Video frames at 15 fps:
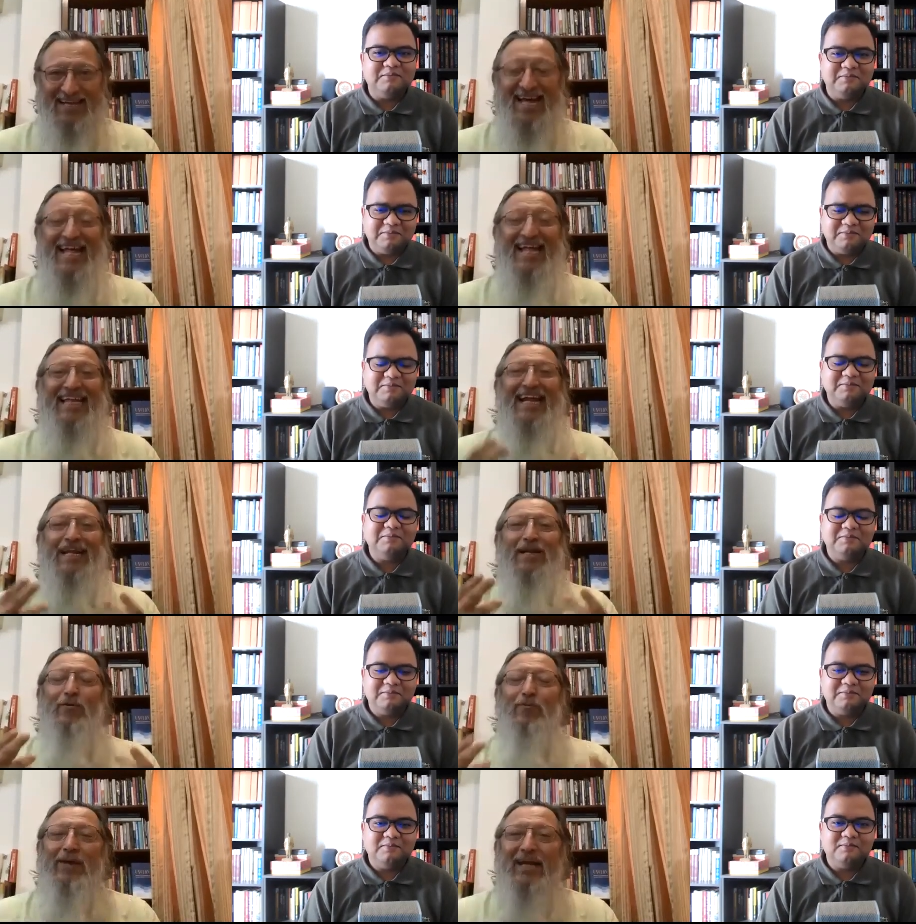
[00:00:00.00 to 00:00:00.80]
Speaker 1: Mm-hmm. That
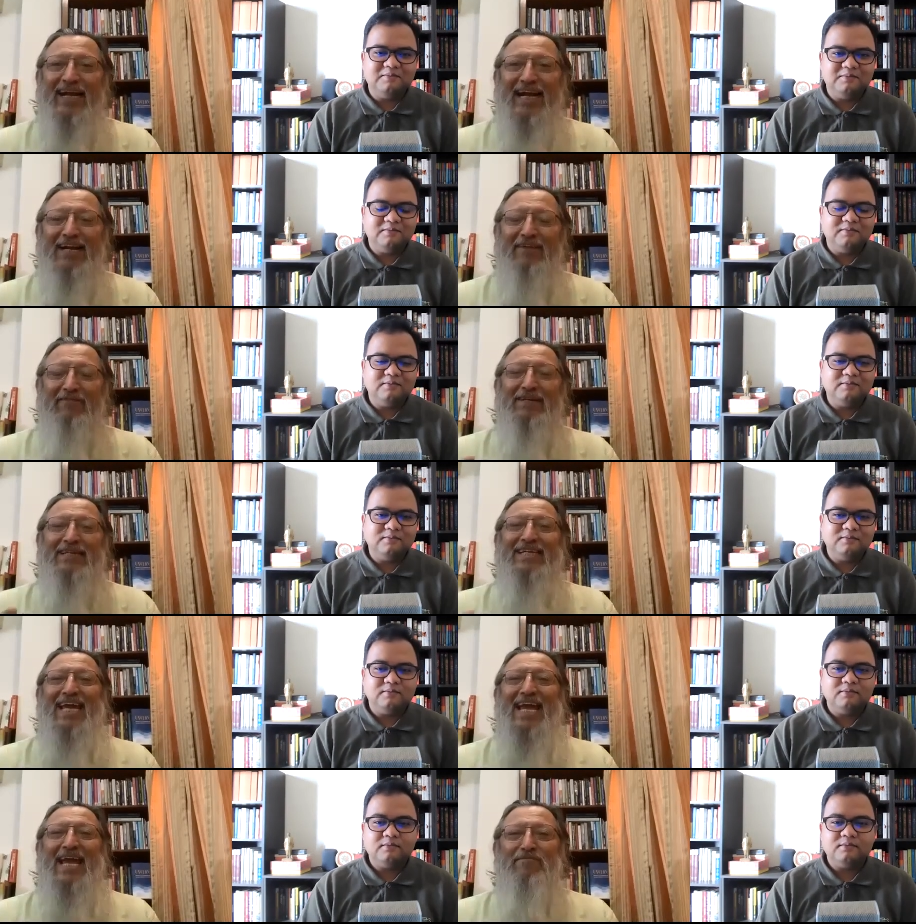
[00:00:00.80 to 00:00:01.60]
lubricant
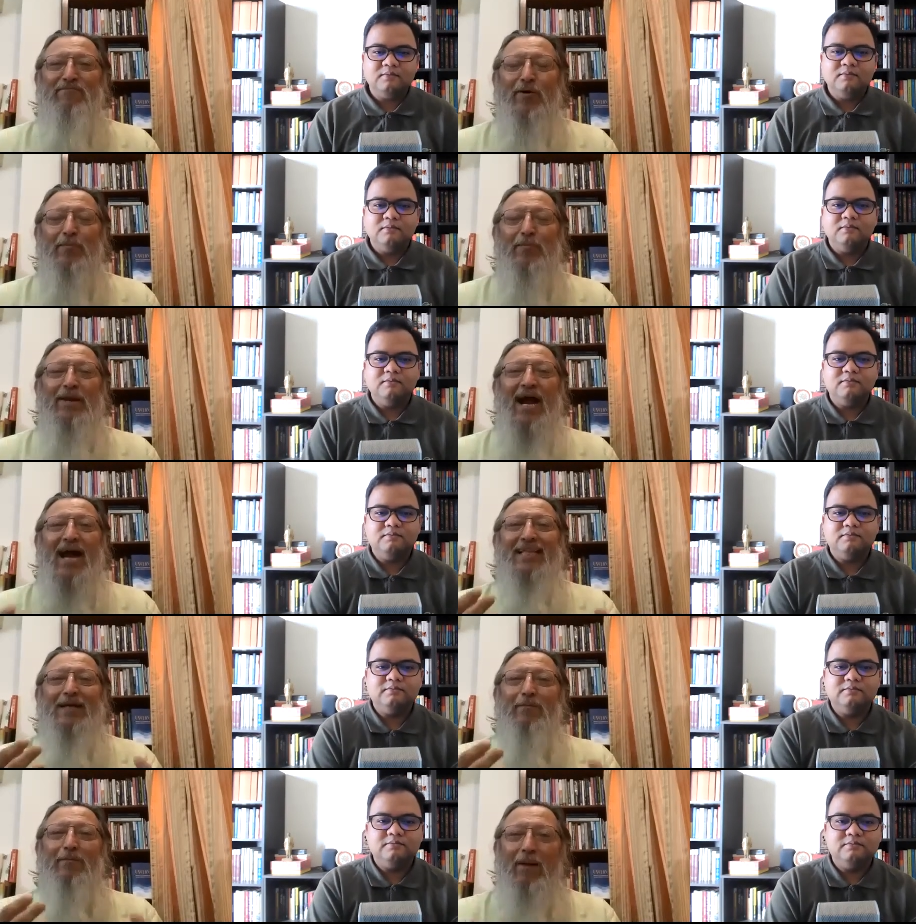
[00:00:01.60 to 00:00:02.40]
which came from being
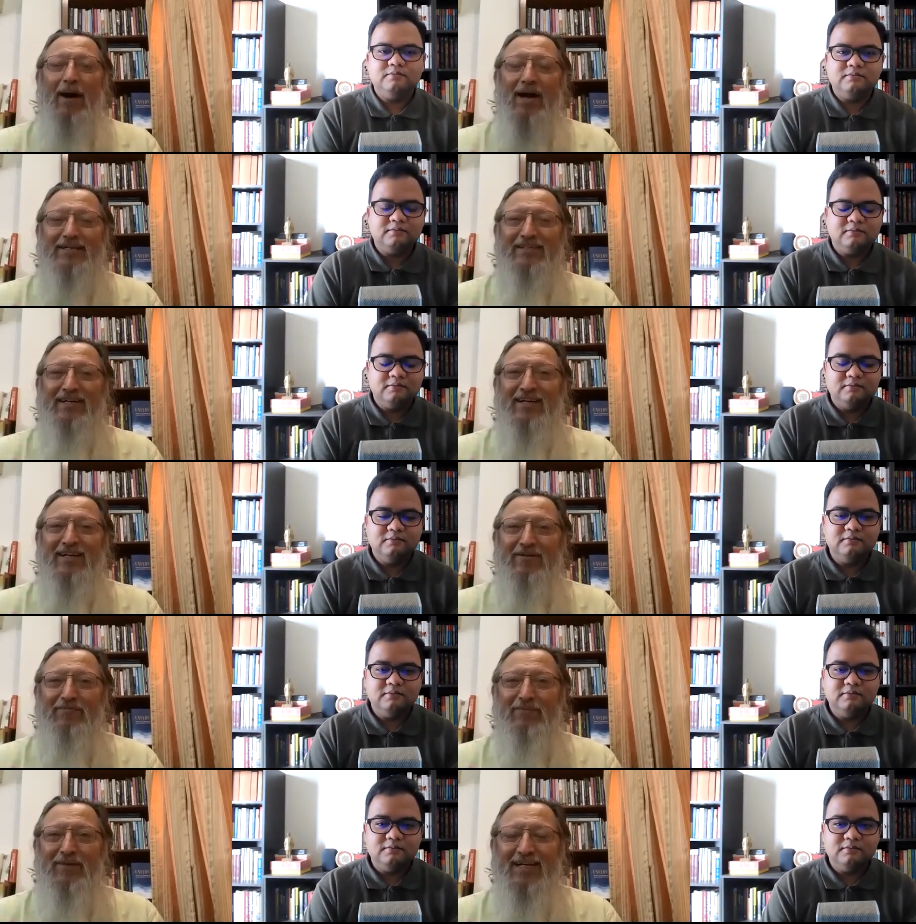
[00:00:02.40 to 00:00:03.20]
either part of the
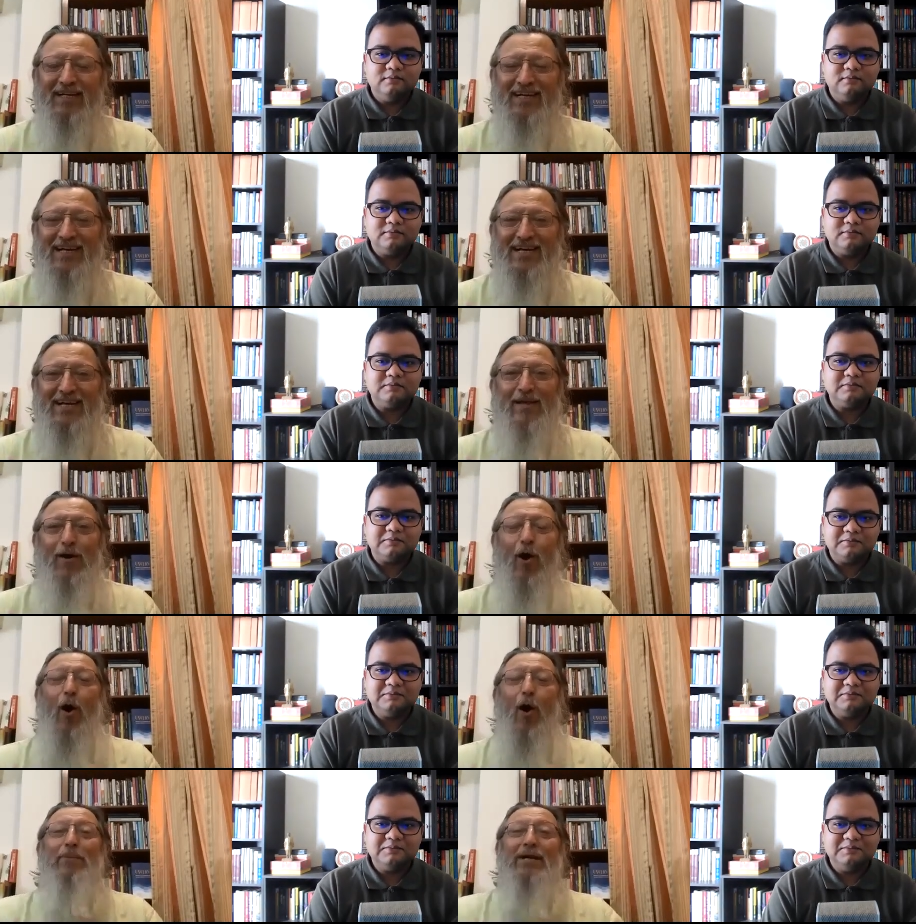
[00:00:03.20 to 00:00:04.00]
government
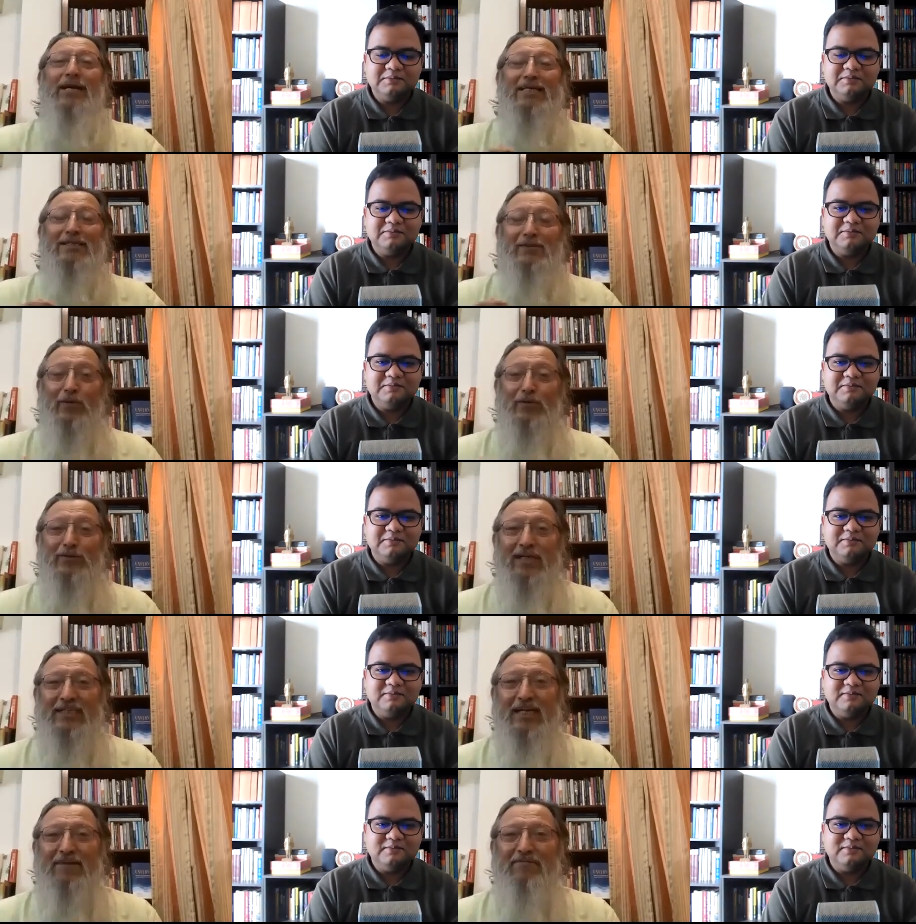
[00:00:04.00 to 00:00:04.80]
or being
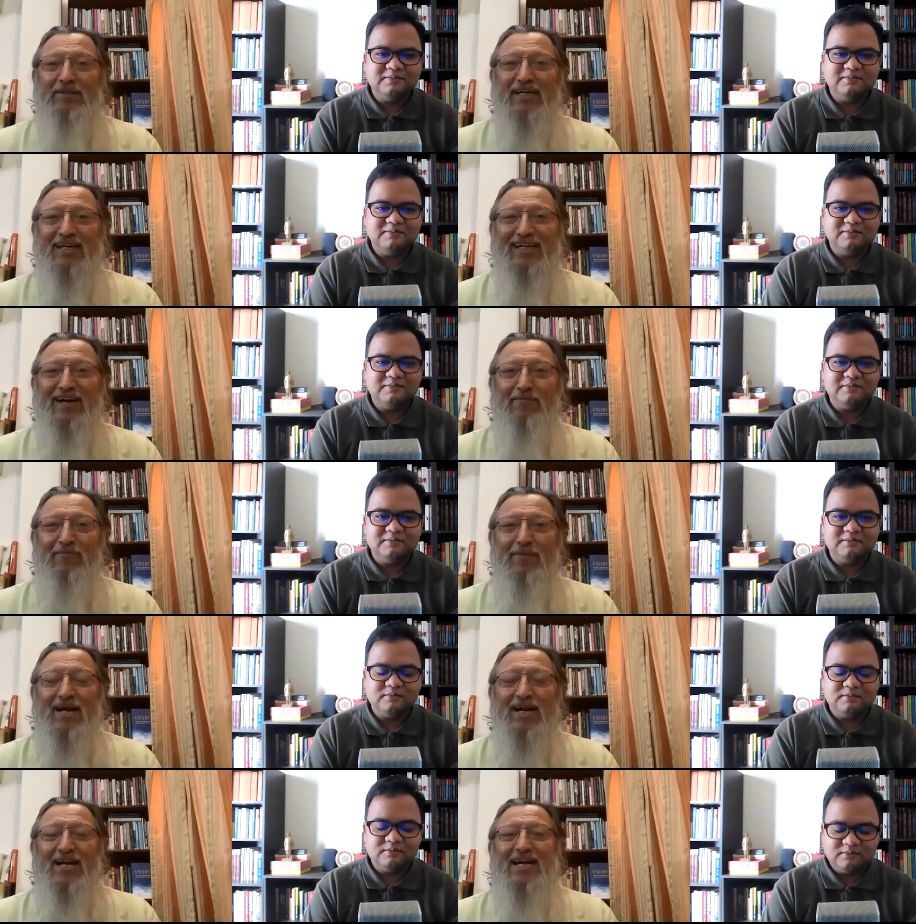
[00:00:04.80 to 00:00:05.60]
associated with the
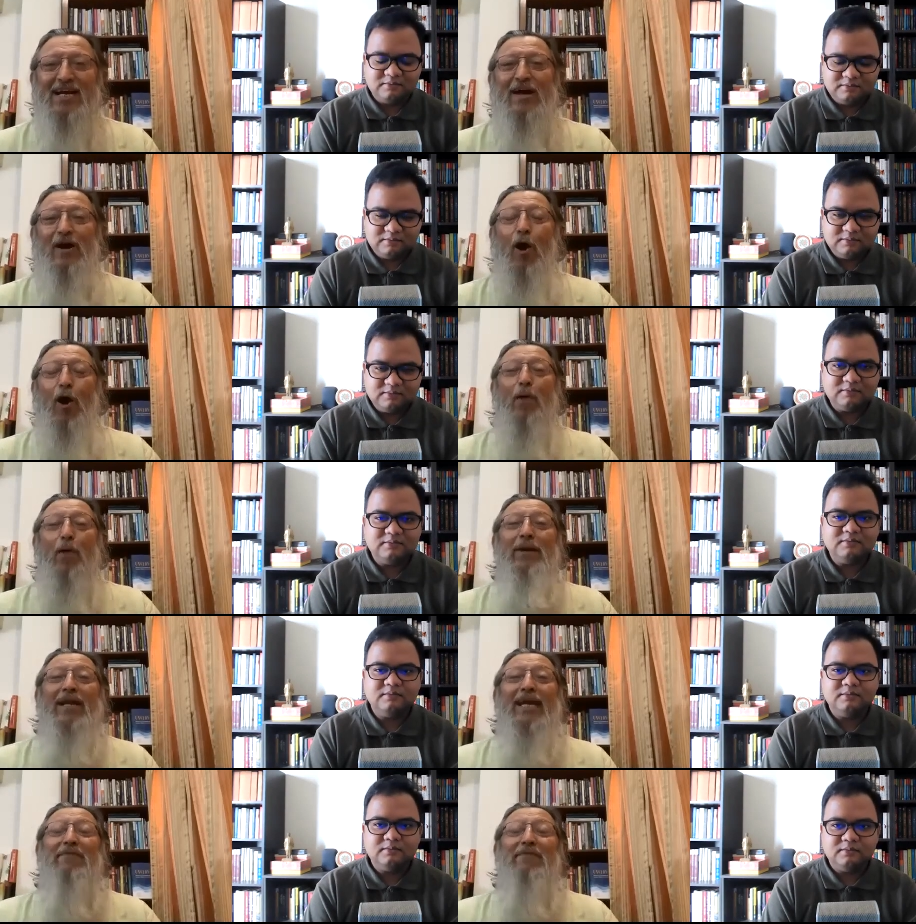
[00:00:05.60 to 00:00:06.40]
government or
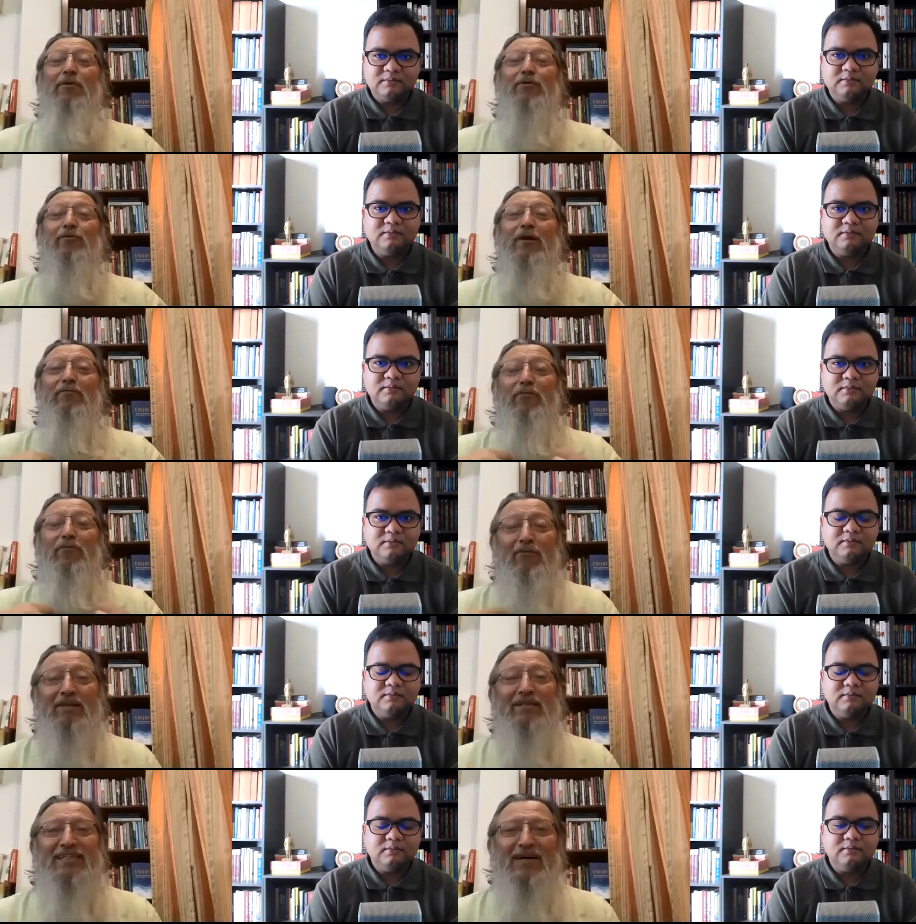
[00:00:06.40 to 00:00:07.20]
being able to
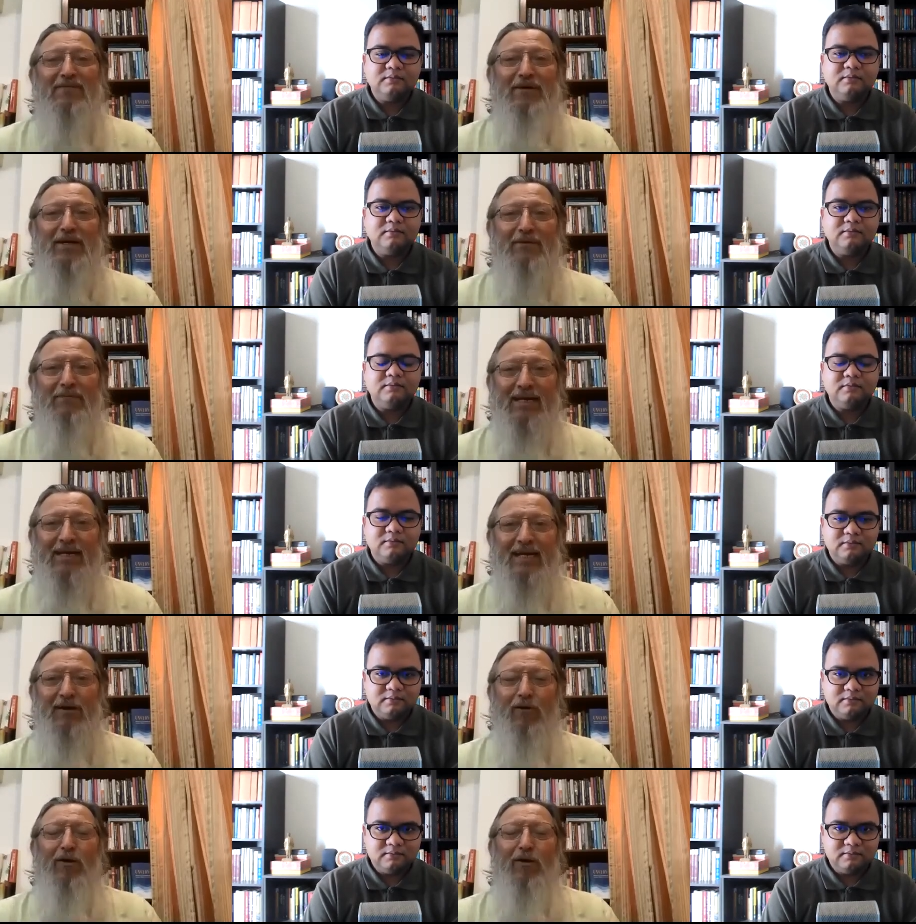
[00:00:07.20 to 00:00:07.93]
influence government making.